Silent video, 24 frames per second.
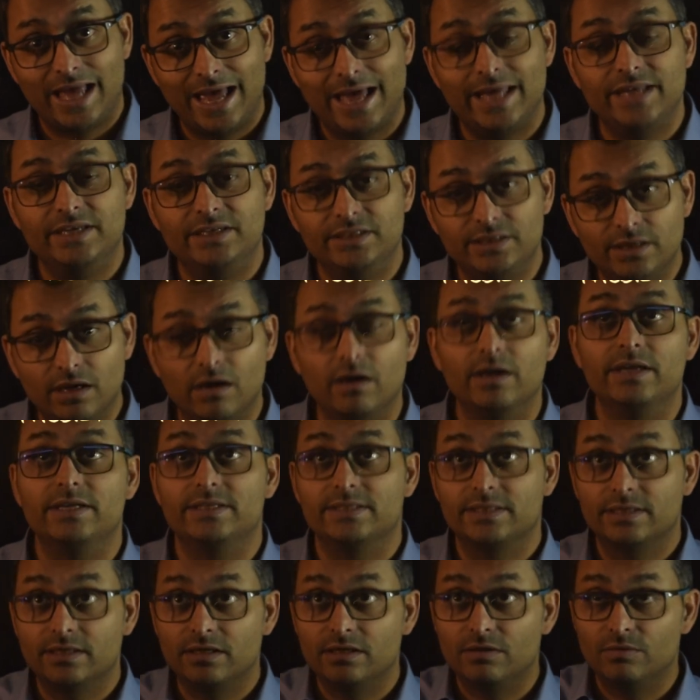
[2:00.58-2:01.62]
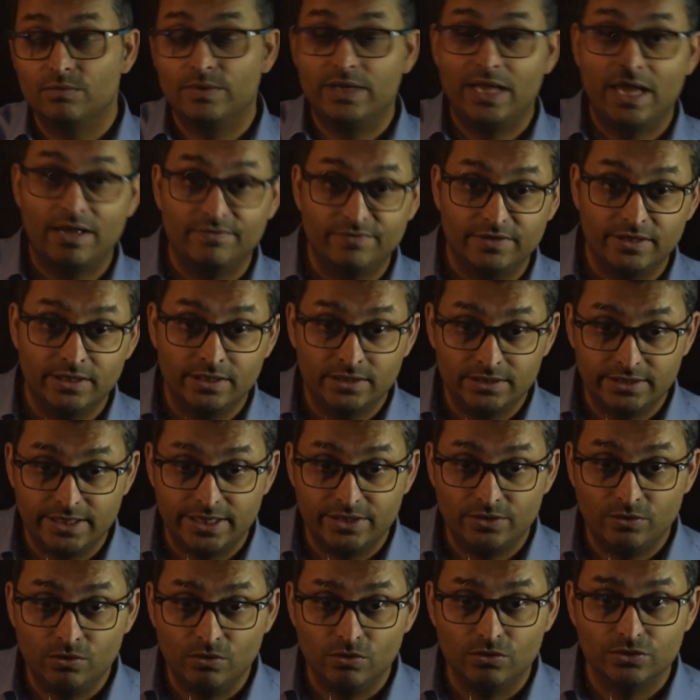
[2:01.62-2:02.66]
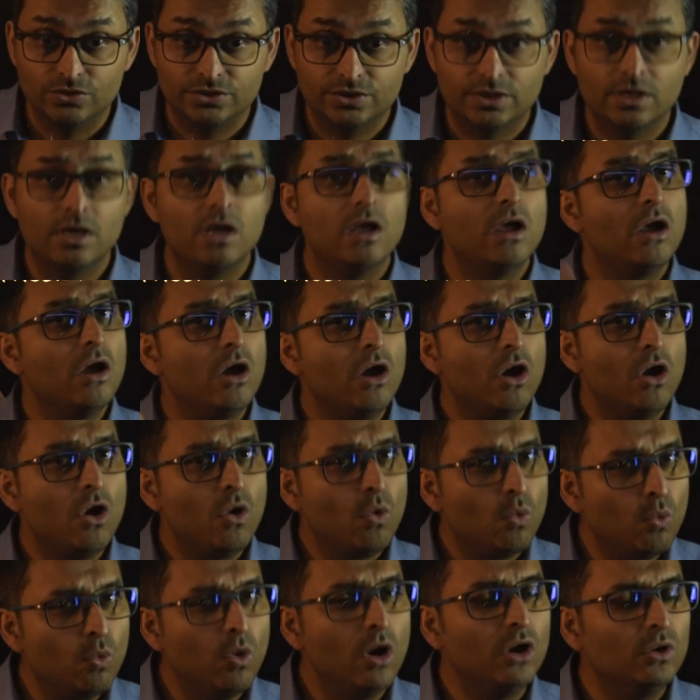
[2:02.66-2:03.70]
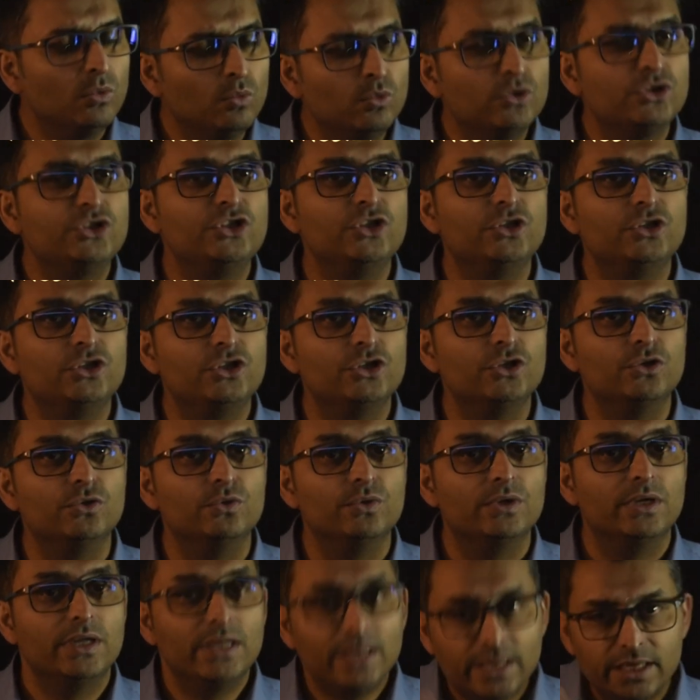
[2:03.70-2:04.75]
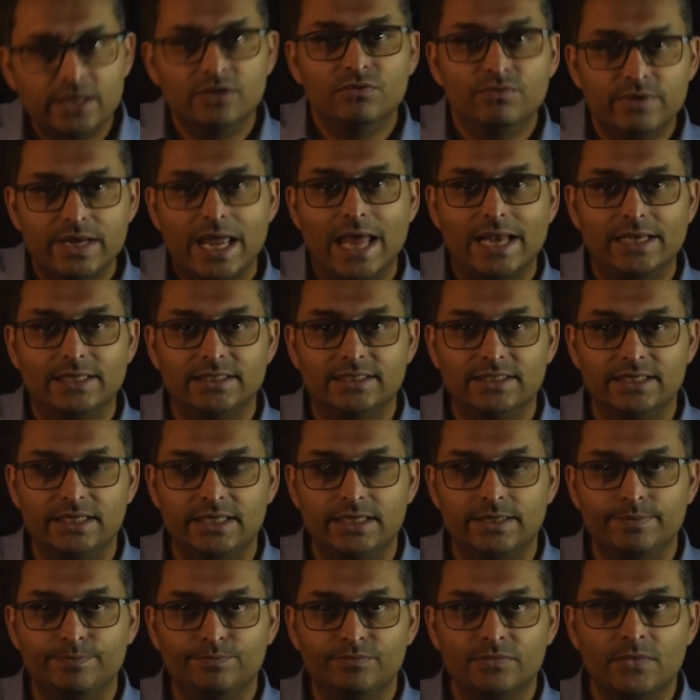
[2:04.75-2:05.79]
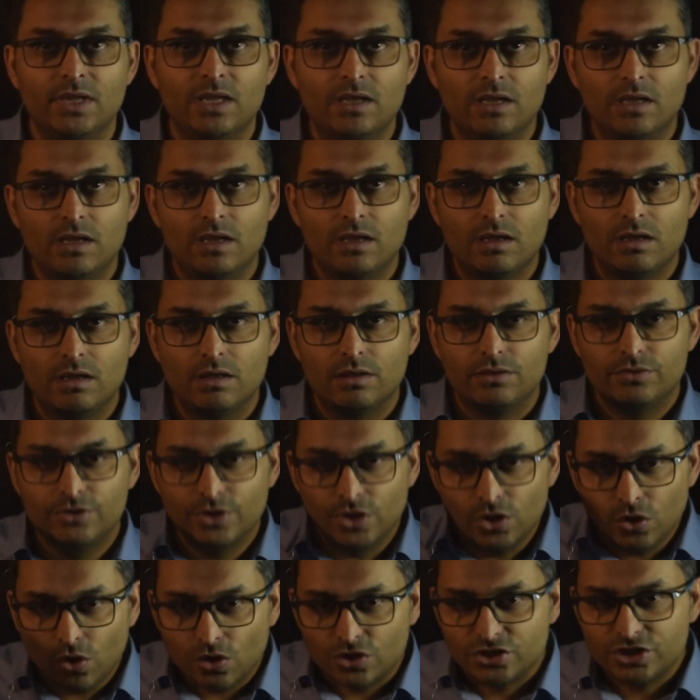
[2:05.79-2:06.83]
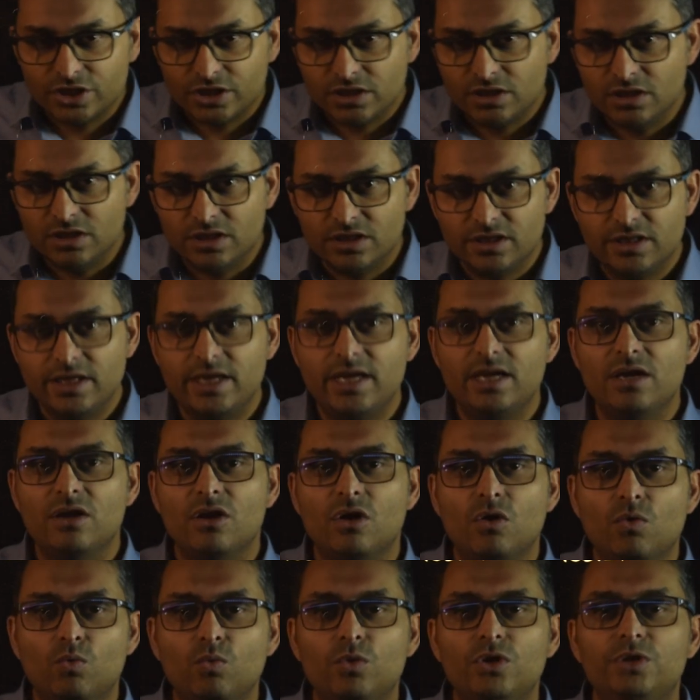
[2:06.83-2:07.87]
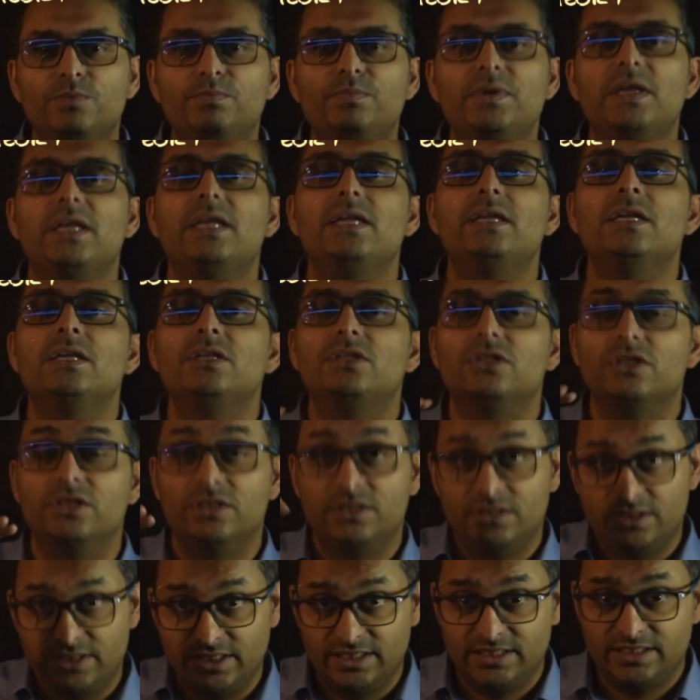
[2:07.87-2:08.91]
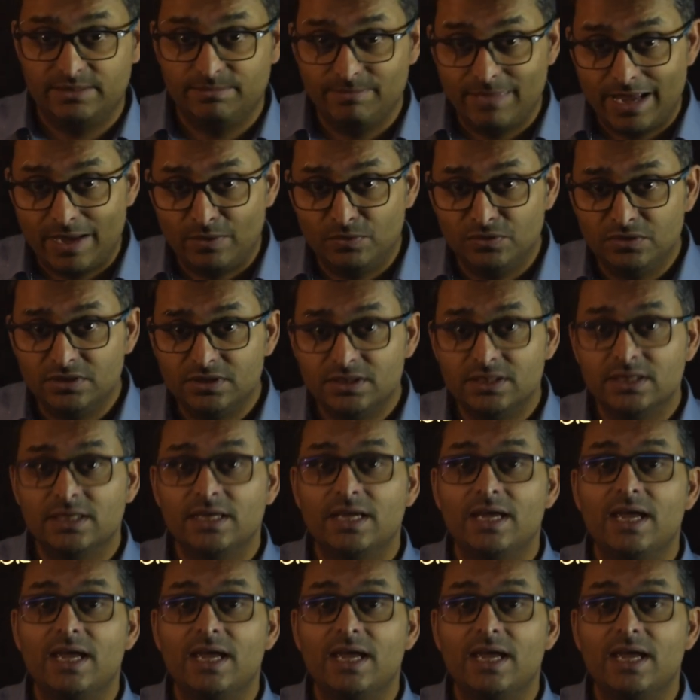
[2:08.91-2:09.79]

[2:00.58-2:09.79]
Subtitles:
and dies. We have a dead horse. What would you do in reality? The logical thing would be to dismount